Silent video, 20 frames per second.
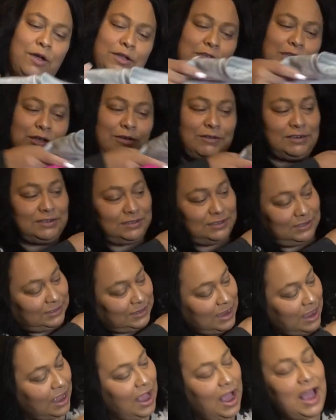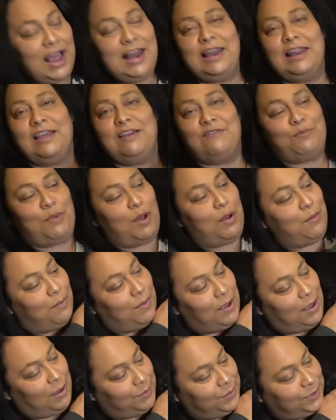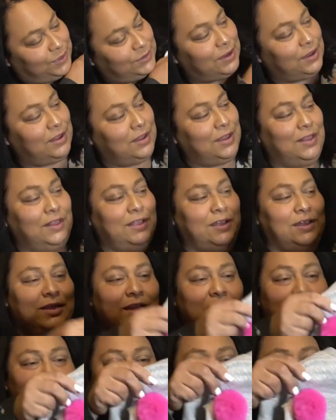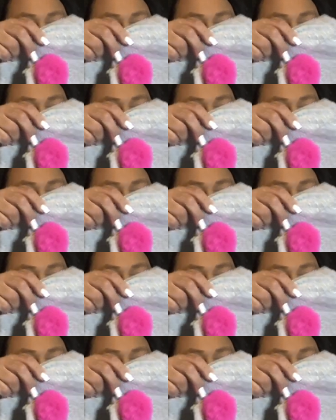oh, cute is this? I love pom poms. Look at that.